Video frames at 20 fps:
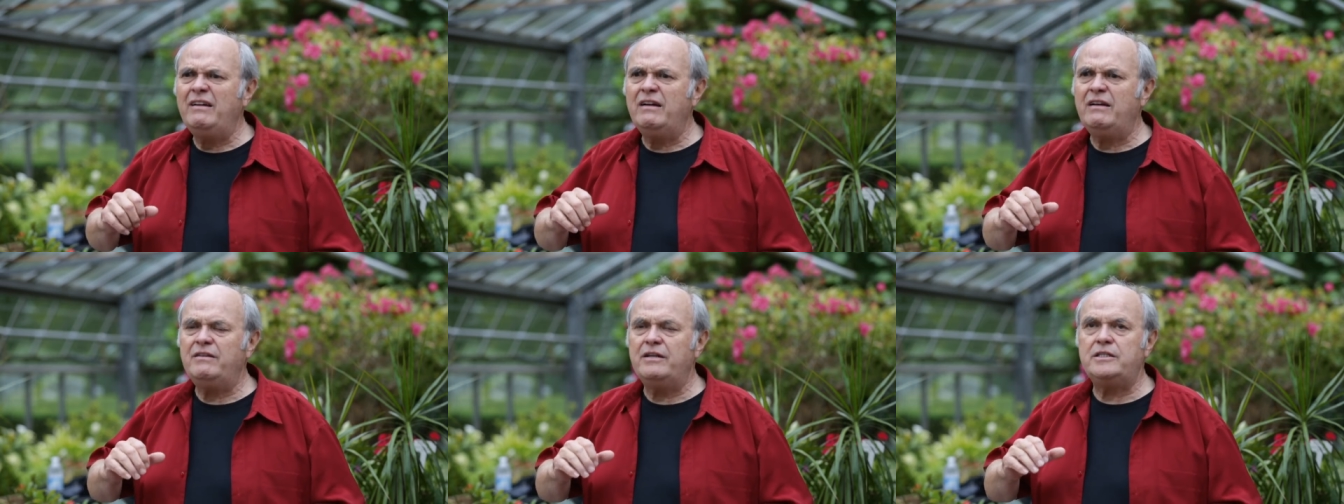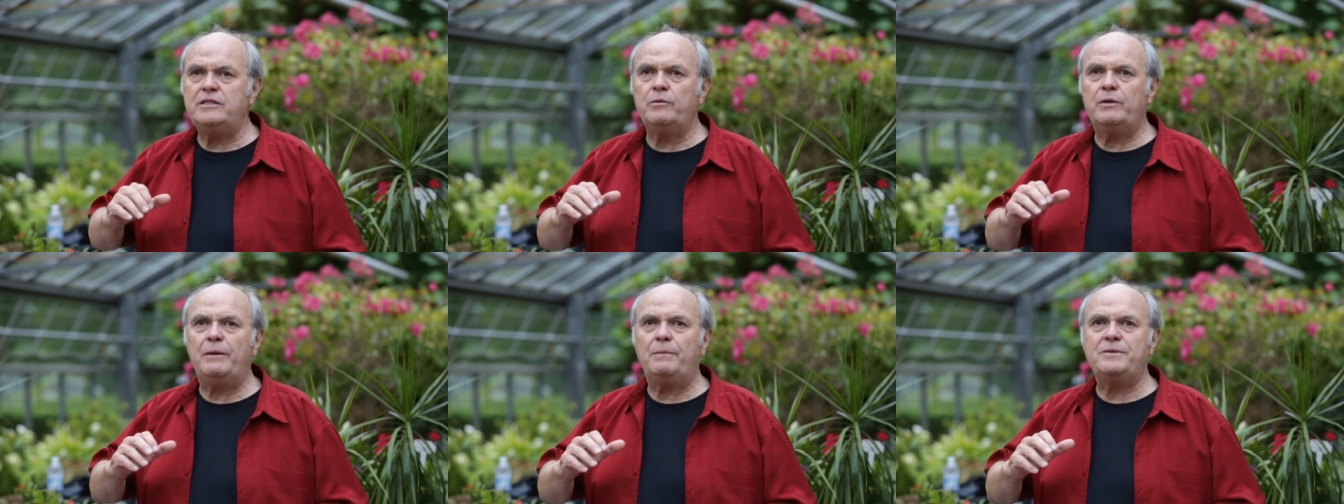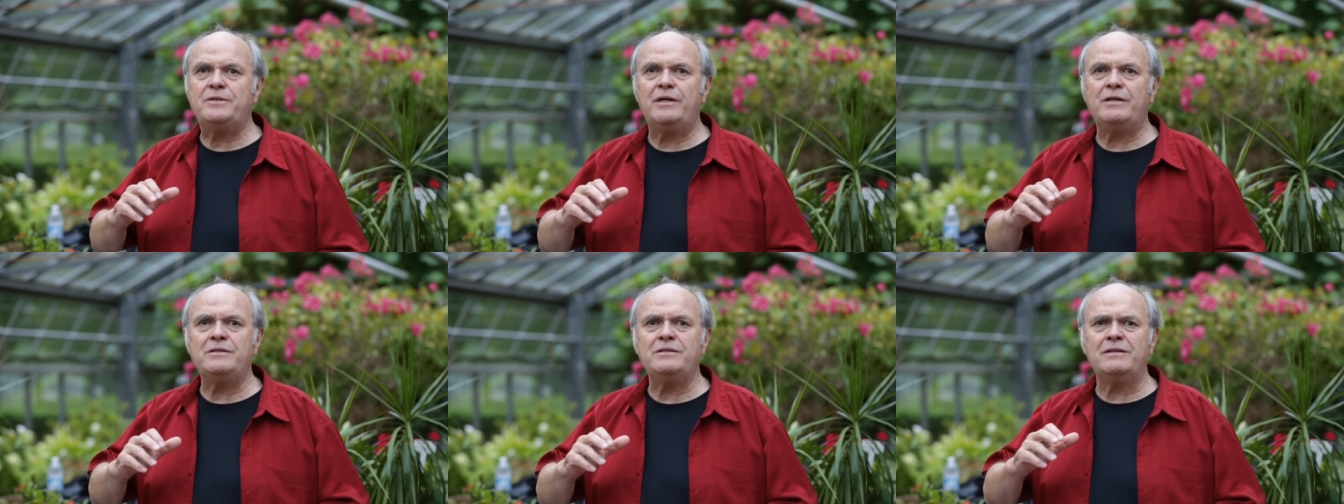And then she went
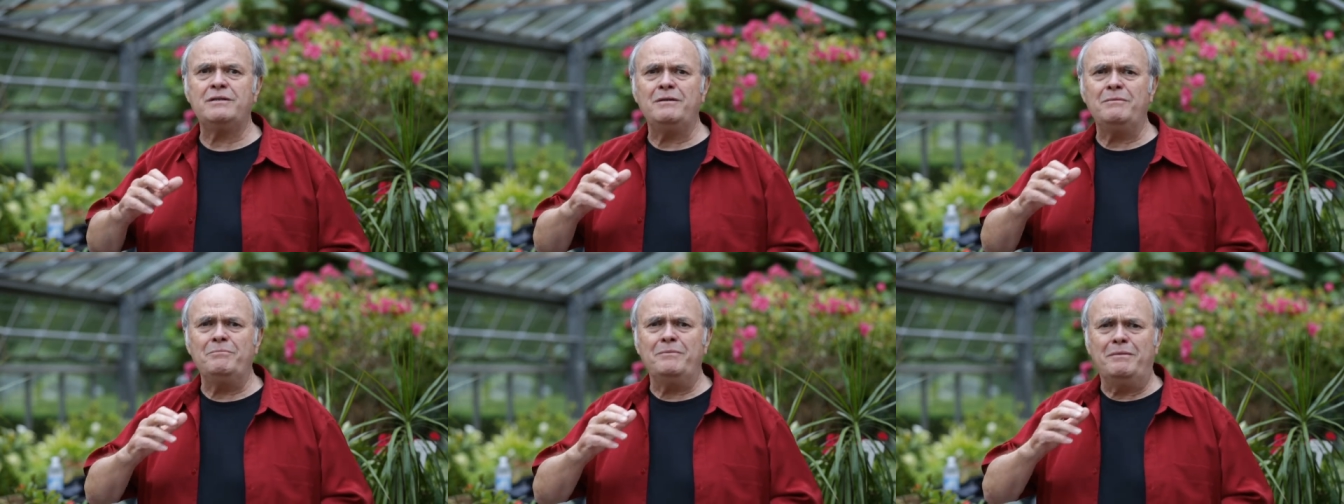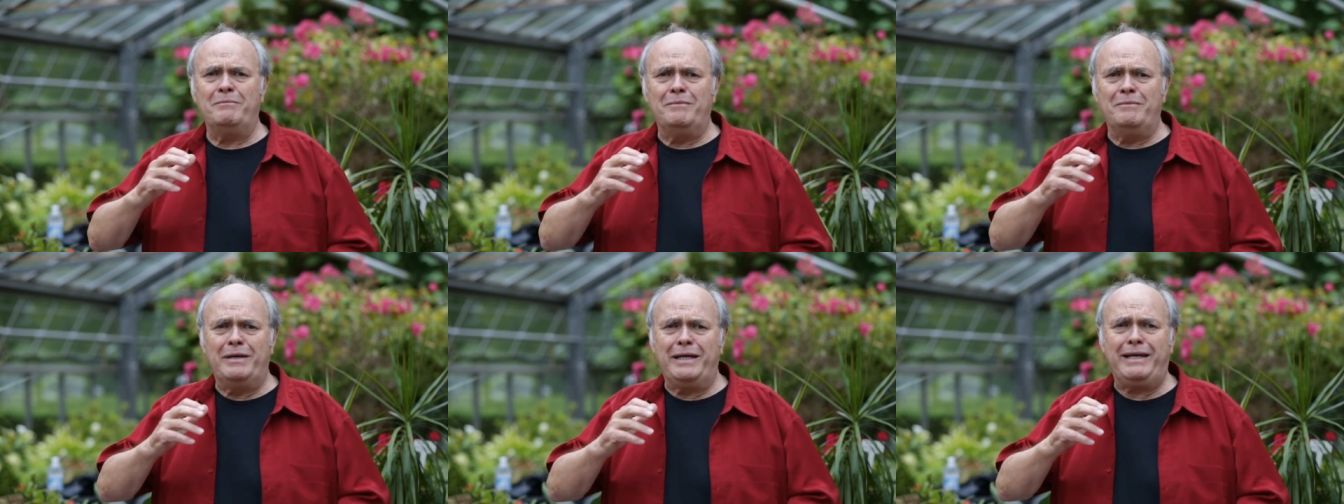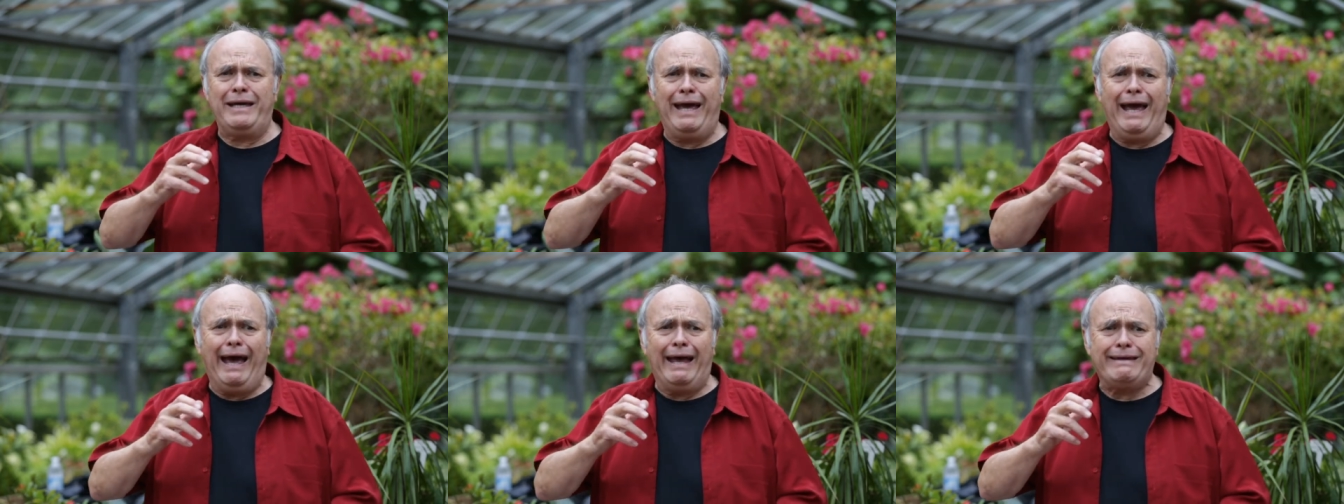upstairs and,
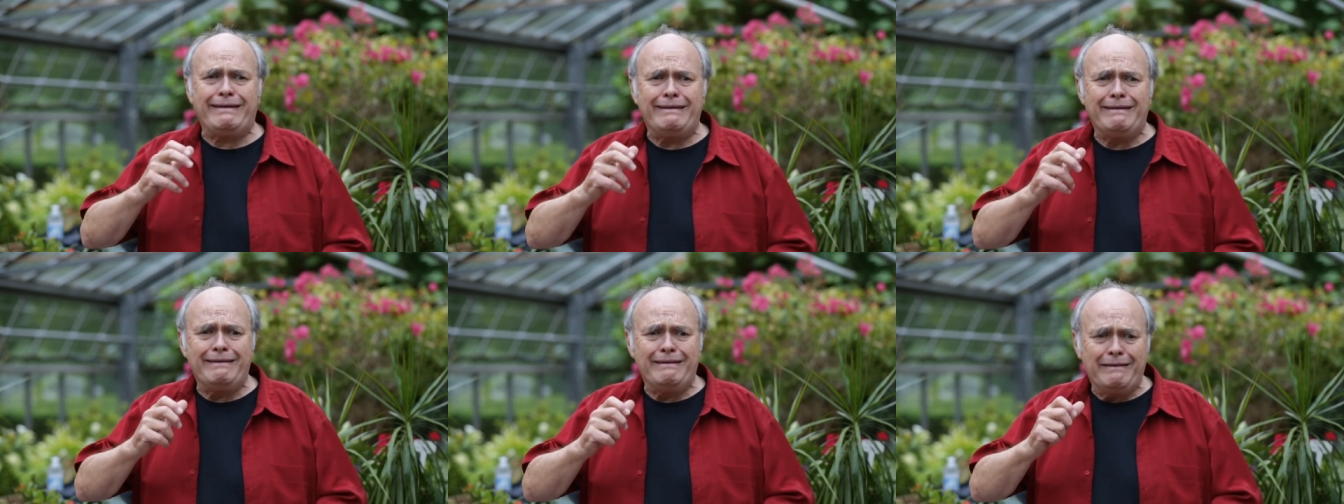the cat,